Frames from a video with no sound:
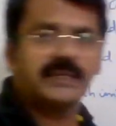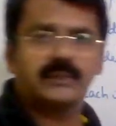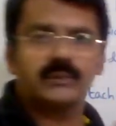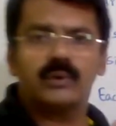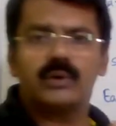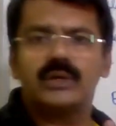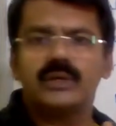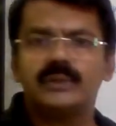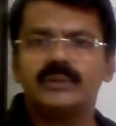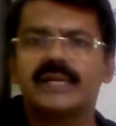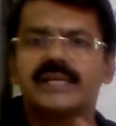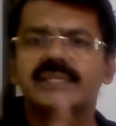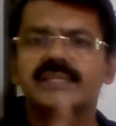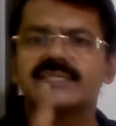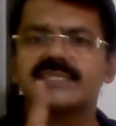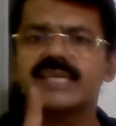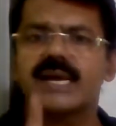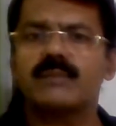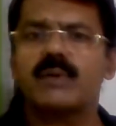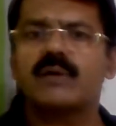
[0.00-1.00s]
told you that the
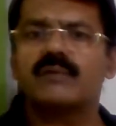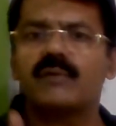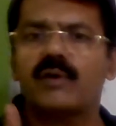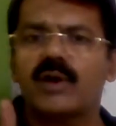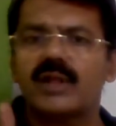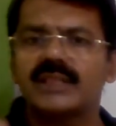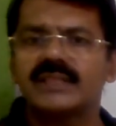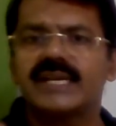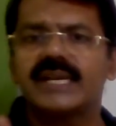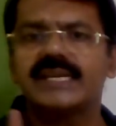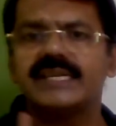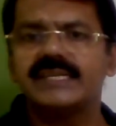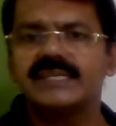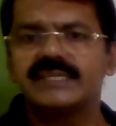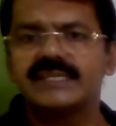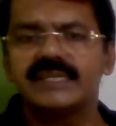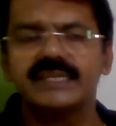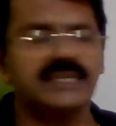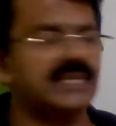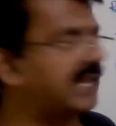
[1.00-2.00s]
sum of all
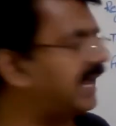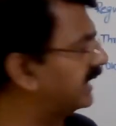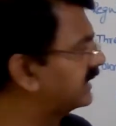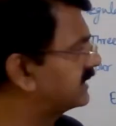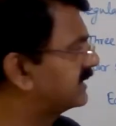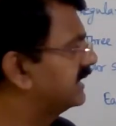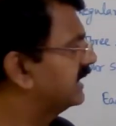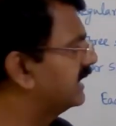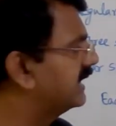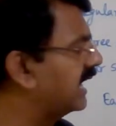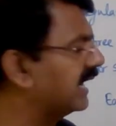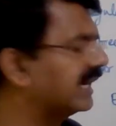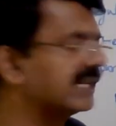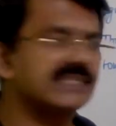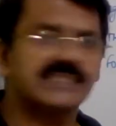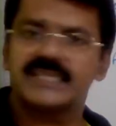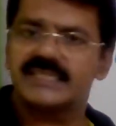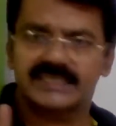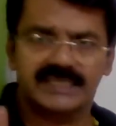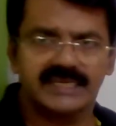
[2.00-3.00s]
the exterior angles
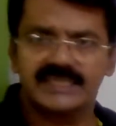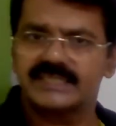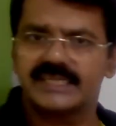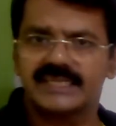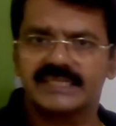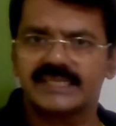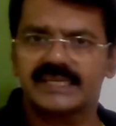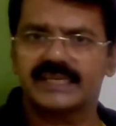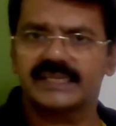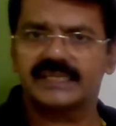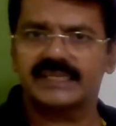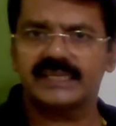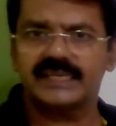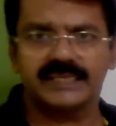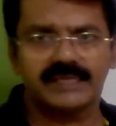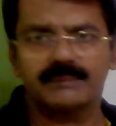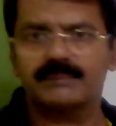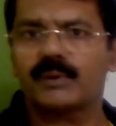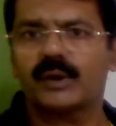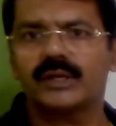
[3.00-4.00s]
is 360 degree in
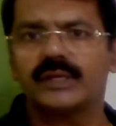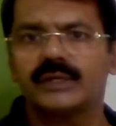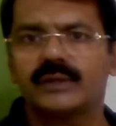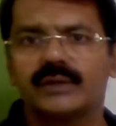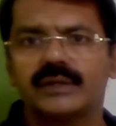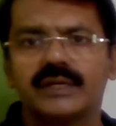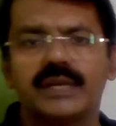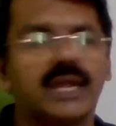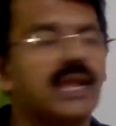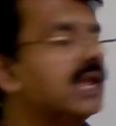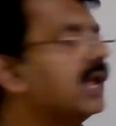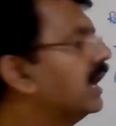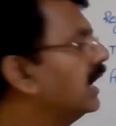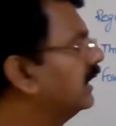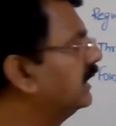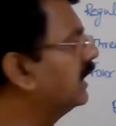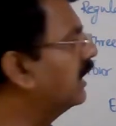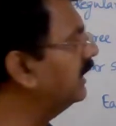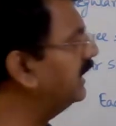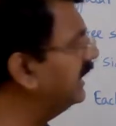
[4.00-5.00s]
a polygon.
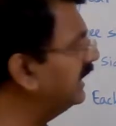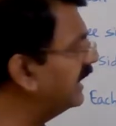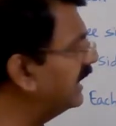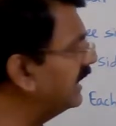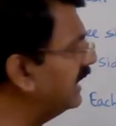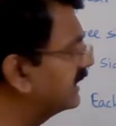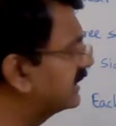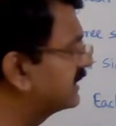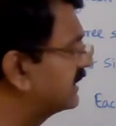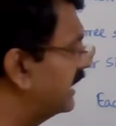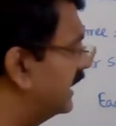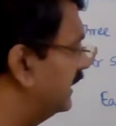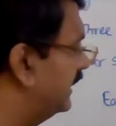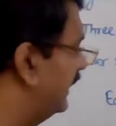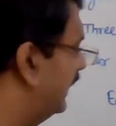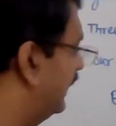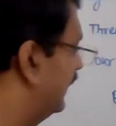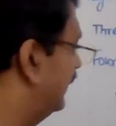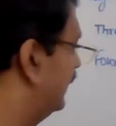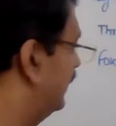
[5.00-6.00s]
Now in
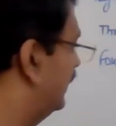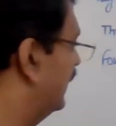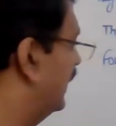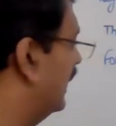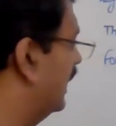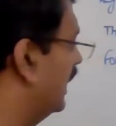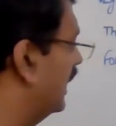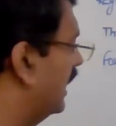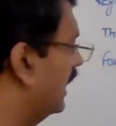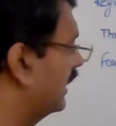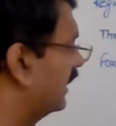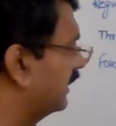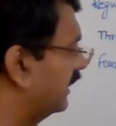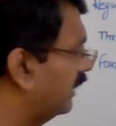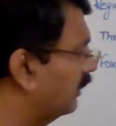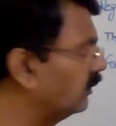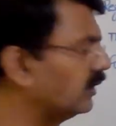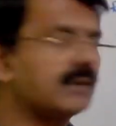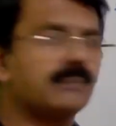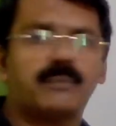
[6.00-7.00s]
a
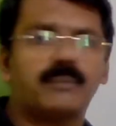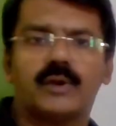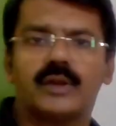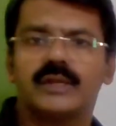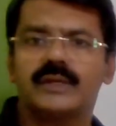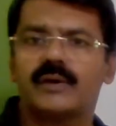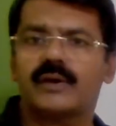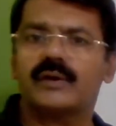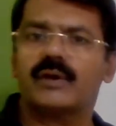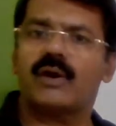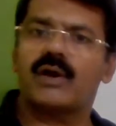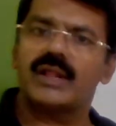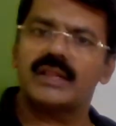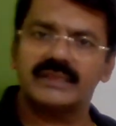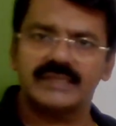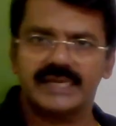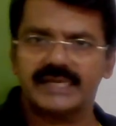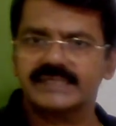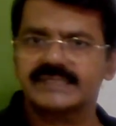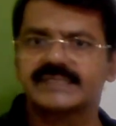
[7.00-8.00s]
regular polygon, all
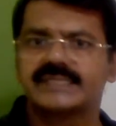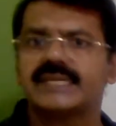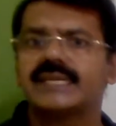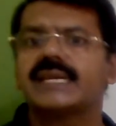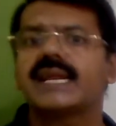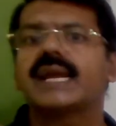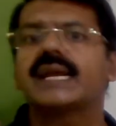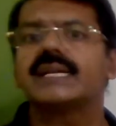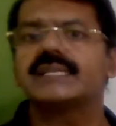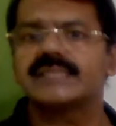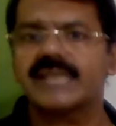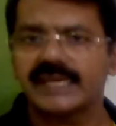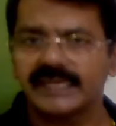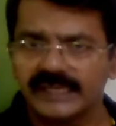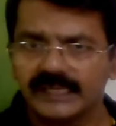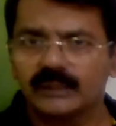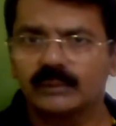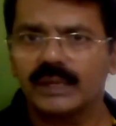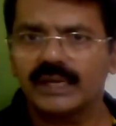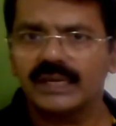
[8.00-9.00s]
the exterior angles are
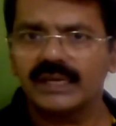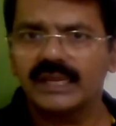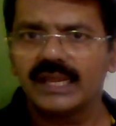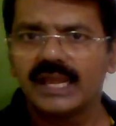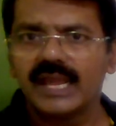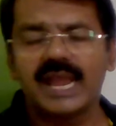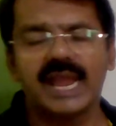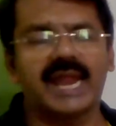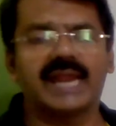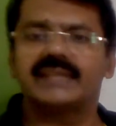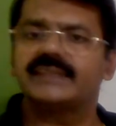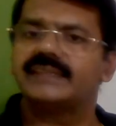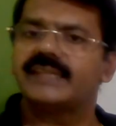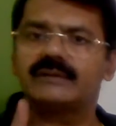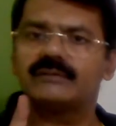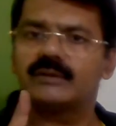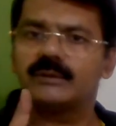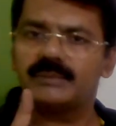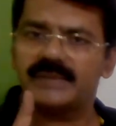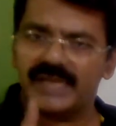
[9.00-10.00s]
equal and there
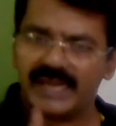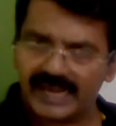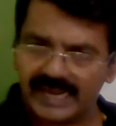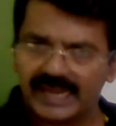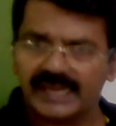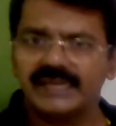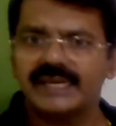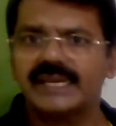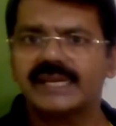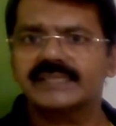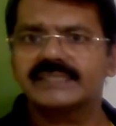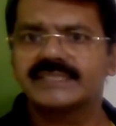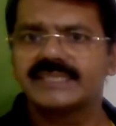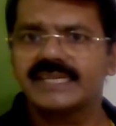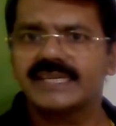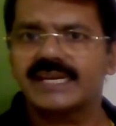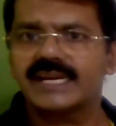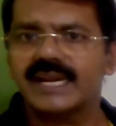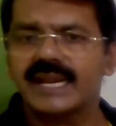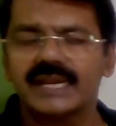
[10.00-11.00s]
will be n
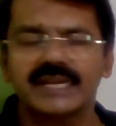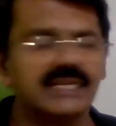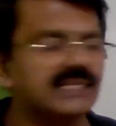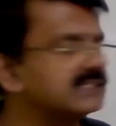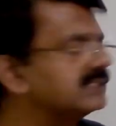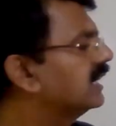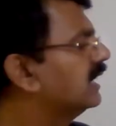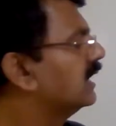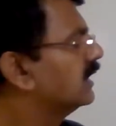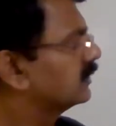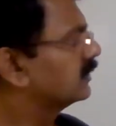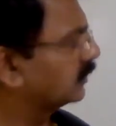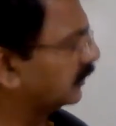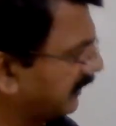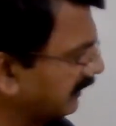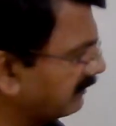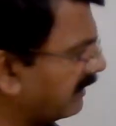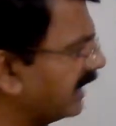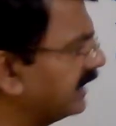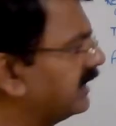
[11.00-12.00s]
exterior angles, so
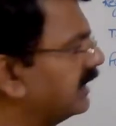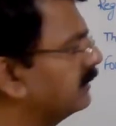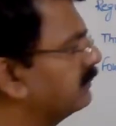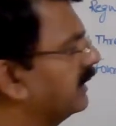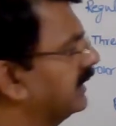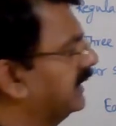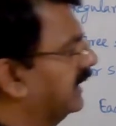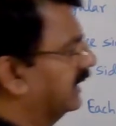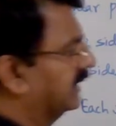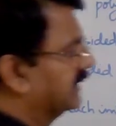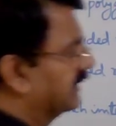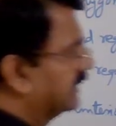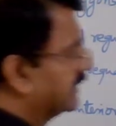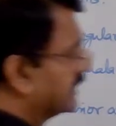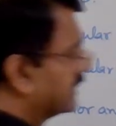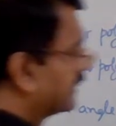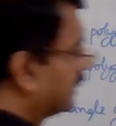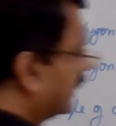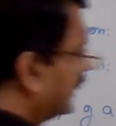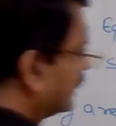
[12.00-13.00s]
divided by n, it
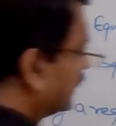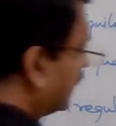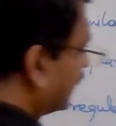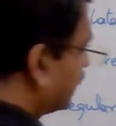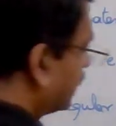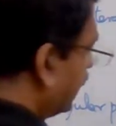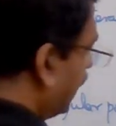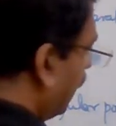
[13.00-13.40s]
is 360